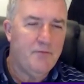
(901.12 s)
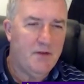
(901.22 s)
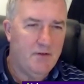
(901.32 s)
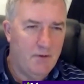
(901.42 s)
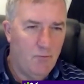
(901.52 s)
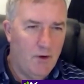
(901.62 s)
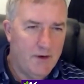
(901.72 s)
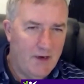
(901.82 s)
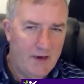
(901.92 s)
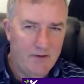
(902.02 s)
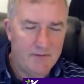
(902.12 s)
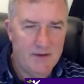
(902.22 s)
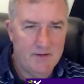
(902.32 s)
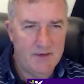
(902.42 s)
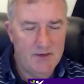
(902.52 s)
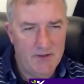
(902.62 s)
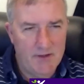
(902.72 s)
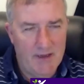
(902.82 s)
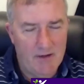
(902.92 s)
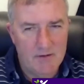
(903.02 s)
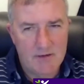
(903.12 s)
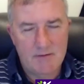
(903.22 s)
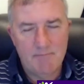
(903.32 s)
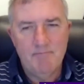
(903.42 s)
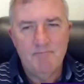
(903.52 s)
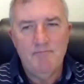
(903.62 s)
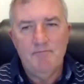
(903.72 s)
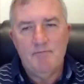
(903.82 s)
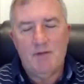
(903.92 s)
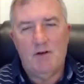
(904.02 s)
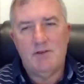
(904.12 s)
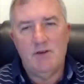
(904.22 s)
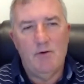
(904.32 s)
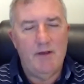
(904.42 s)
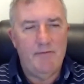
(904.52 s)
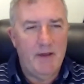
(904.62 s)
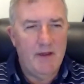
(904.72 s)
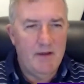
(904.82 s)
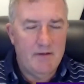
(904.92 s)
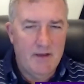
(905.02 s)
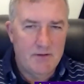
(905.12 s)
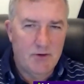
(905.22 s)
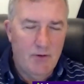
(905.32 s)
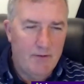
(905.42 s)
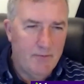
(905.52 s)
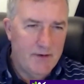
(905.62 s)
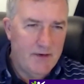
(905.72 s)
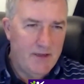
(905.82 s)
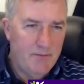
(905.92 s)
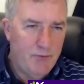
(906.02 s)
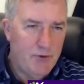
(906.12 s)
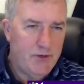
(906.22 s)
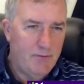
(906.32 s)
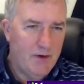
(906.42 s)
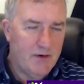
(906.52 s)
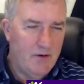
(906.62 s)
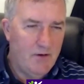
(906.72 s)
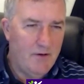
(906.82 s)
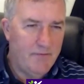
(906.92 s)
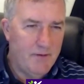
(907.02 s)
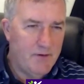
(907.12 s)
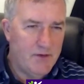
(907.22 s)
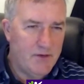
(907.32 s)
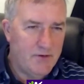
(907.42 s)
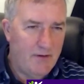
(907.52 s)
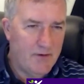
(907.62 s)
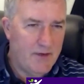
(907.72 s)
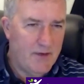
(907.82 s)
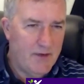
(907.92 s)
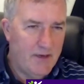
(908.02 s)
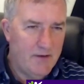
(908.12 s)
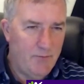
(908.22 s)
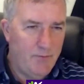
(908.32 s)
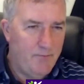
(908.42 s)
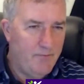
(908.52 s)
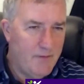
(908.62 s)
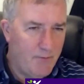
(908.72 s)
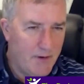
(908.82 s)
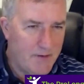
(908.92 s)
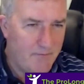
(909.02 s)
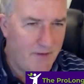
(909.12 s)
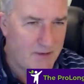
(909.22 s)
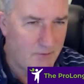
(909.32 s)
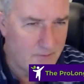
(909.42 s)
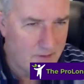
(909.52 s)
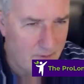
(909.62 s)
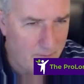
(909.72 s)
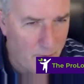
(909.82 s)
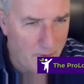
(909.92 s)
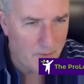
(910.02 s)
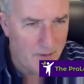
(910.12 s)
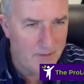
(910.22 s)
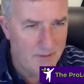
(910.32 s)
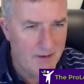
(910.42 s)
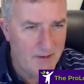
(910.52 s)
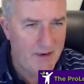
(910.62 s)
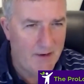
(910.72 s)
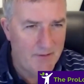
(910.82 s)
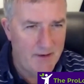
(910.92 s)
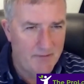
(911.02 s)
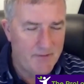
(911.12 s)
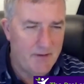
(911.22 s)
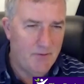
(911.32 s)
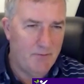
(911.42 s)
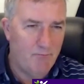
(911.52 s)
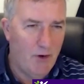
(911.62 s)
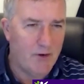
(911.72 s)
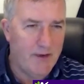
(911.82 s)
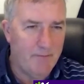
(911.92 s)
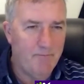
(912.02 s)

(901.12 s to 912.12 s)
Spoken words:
There's only one layer of cells, there's nothing else. Also, if the cells grew up from underneath and pushed the blood clot off, it would just travel down the blood vessel to a point where it narrowed enough that it would block it.